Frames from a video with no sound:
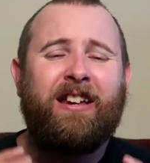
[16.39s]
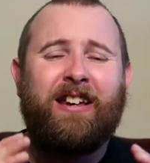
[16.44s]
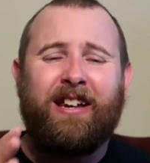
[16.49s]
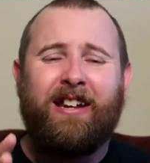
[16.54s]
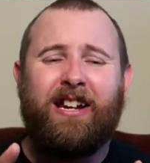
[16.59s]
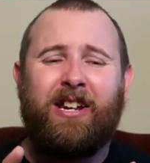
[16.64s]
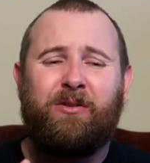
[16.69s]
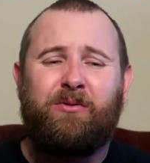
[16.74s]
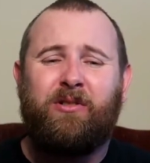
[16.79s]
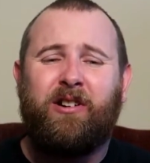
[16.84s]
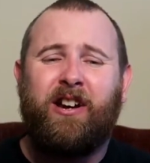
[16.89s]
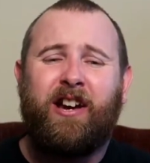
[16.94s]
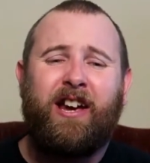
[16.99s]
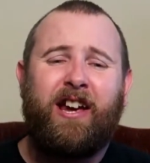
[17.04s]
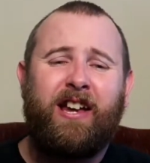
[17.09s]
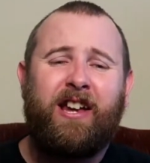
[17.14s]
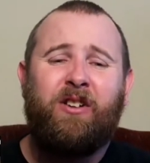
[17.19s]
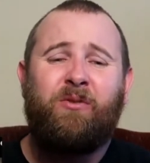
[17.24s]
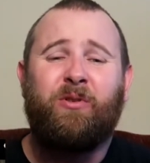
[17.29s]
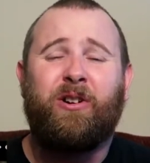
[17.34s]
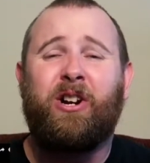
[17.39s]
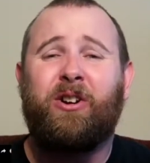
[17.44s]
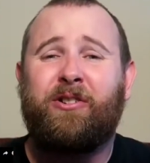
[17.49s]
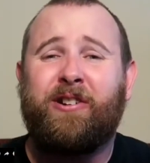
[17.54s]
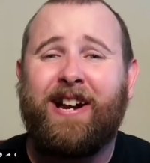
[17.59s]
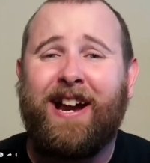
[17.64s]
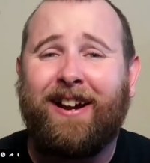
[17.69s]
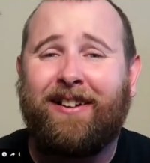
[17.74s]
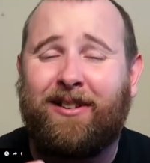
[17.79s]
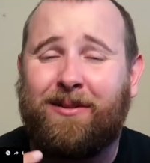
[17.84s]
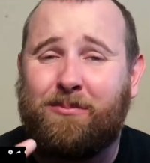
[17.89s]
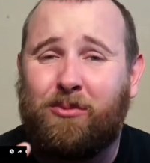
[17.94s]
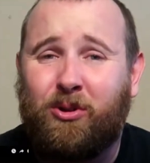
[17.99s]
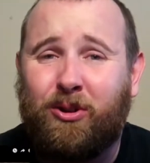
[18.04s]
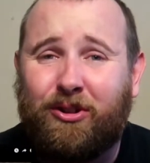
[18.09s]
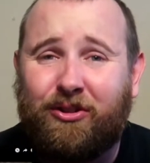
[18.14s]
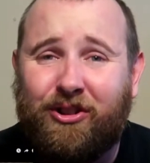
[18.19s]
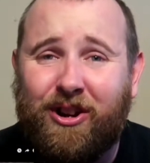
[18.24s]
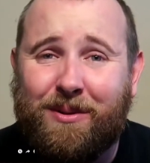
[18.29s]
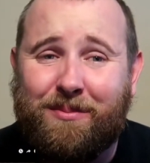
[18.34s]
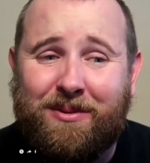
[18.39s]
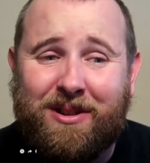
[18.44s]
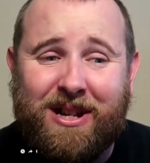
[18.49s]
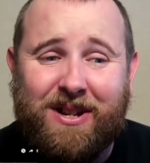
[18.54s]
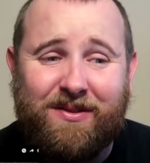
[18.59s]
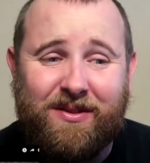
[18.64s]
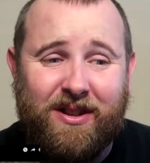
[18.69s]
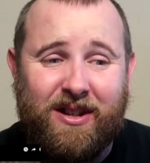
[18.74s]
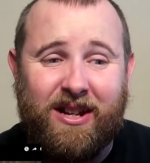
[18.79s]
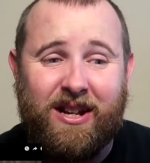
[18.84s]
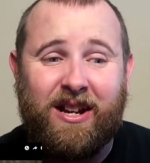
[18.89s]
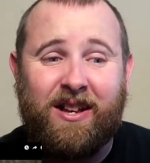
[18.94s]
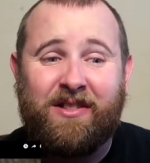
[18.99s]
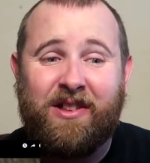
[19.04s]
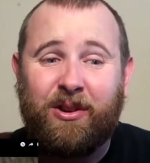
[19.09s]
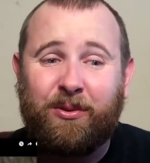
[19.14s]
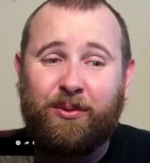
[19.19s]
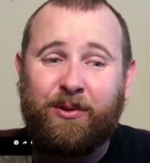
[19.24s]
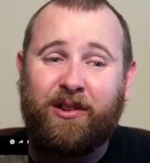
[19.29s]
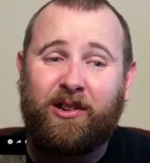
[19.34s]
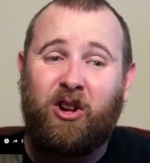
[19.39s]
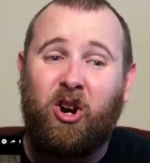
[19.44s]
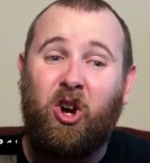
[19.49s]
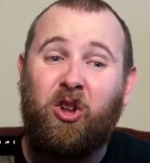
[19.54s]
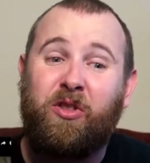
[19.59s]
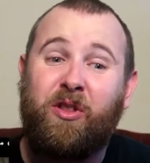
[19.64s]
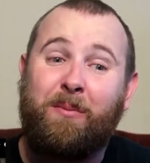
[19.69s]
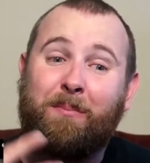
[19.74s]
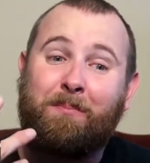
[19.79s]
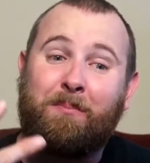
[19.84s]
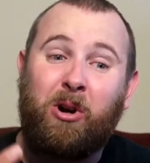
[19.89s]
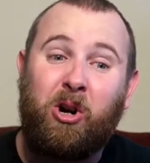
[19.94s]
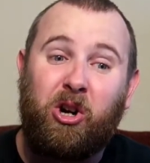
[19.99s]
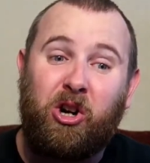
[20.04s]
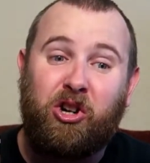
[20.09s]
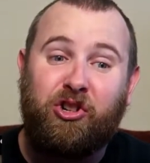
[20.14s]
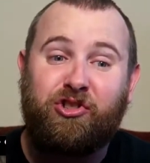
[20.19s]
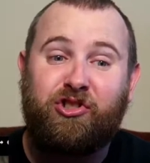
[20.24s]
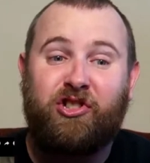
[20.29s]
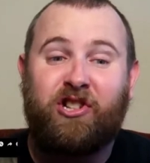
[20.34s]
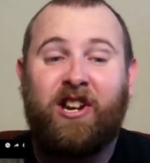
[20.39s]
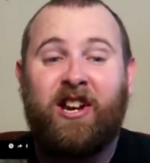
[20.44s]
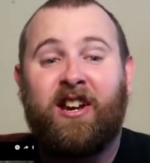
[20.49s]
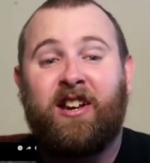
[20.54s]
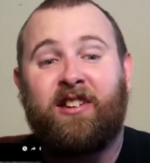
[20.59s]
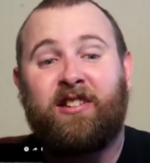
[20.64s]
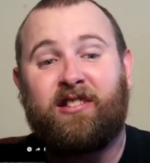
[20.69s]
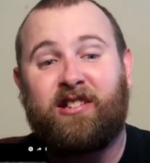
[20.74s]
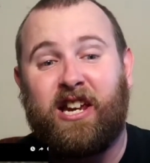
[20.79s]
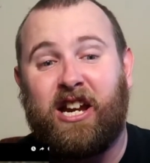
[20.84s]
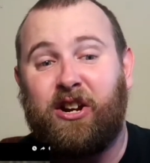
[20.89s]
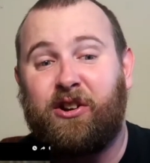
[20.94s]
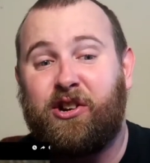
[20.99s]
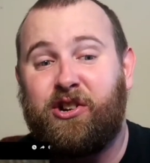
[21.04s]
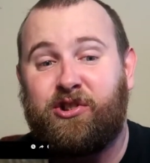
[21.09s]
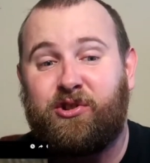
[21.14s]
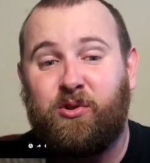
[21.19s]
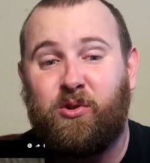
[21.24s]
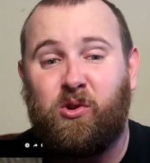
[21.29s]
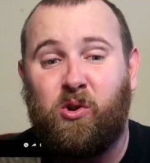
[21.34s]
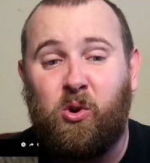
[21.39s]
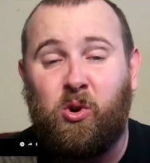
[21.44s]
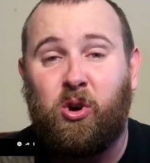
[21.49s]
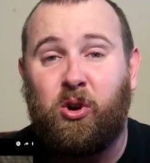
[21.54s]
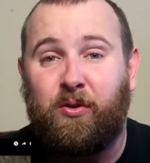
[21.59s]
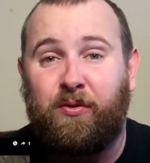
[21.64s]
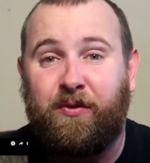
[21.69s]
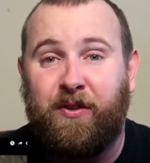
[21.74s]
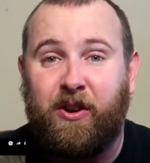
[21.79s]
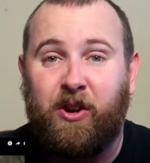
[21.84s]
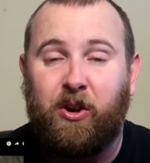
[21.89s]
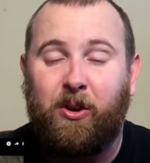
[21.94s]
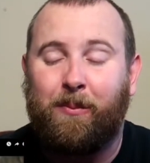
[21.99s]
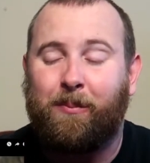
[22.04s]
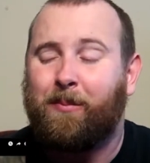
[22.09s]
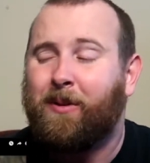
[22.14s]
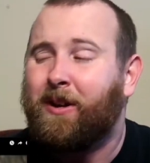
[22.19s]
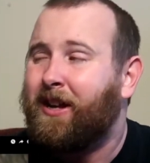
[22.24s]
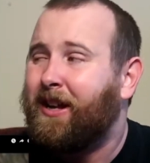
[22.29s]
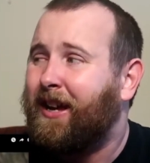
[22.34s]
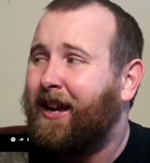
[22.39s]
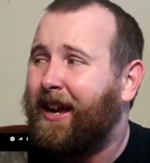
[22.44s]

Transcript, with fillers: Anyway, we're going to react to some more Crypt TV. This one's called The Birch, scary short horror film.